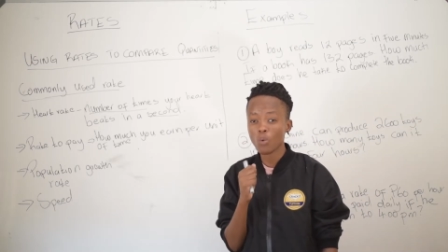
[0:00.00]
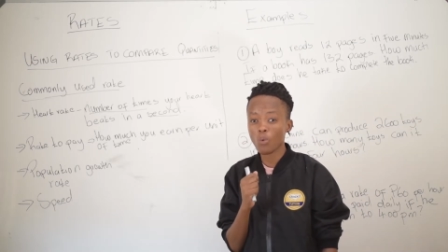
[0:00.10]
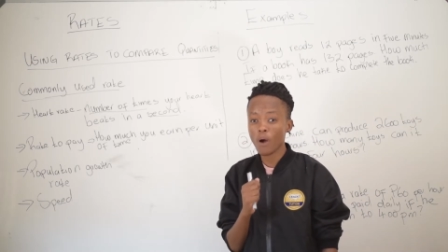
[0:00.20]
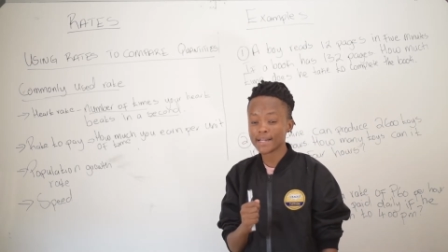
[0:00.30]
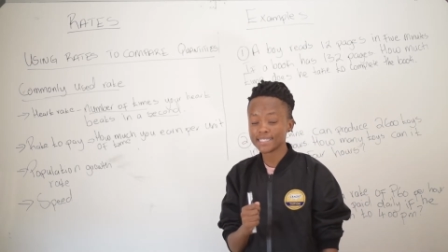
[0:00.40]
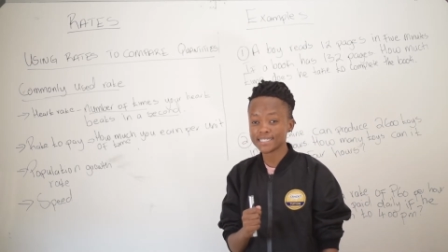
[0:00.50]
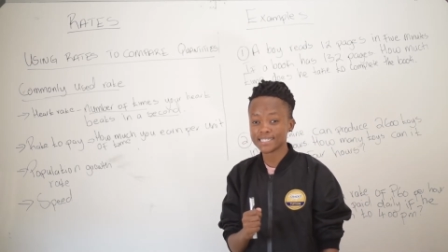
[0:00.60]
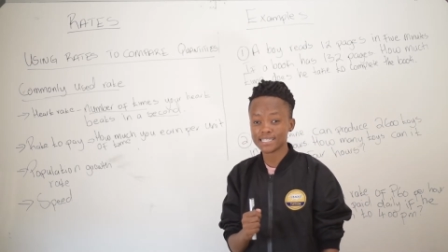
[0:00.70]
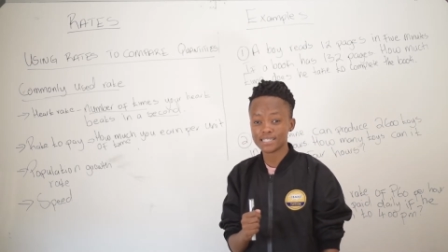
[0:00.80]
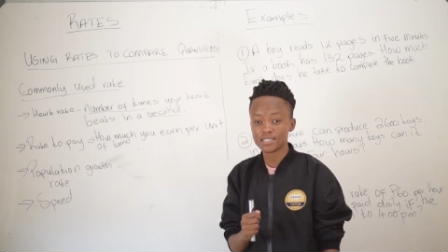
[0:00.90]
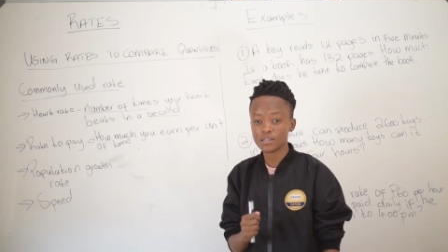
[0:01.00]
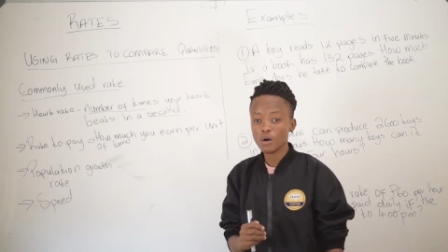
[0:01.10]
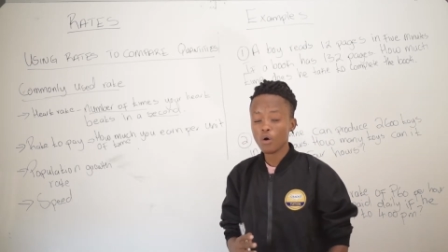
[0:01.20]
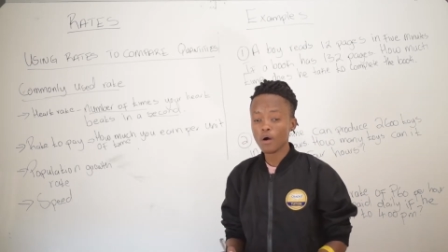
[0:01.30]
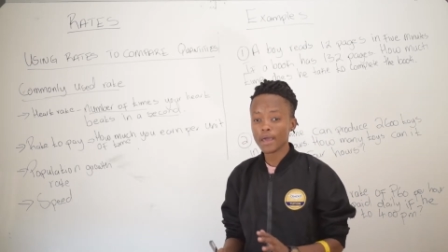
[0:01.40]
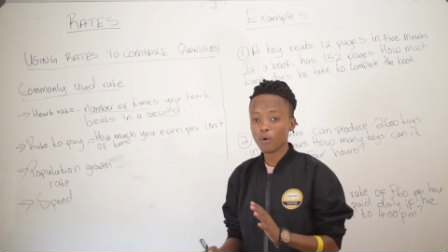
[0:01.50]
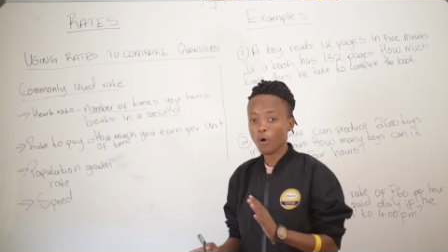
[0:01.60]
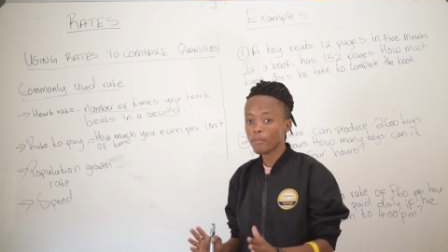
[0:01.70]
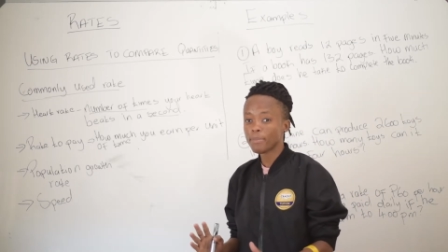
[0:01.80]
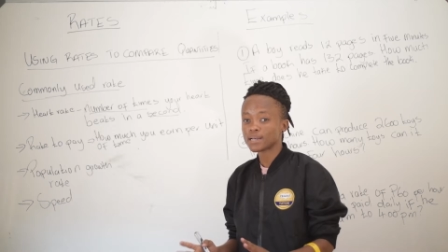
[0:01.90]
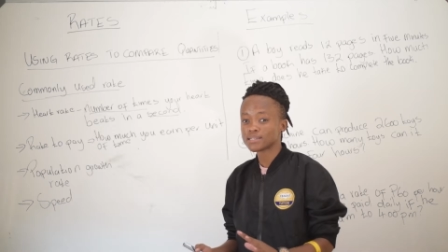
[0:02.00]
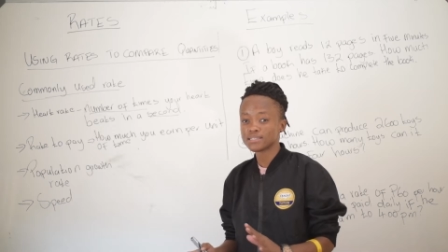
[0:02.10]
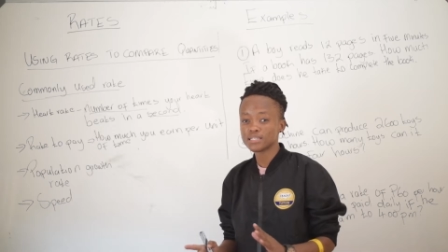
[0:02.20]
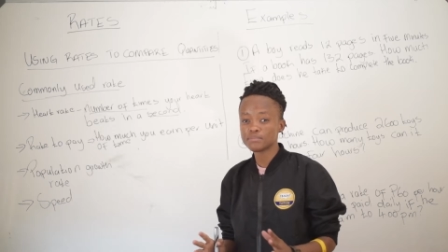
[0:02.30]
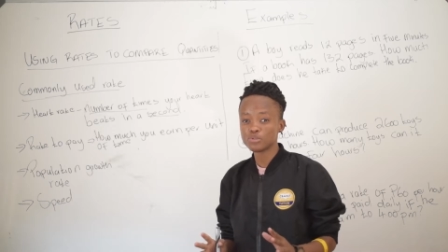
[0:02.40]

quantities or a comparison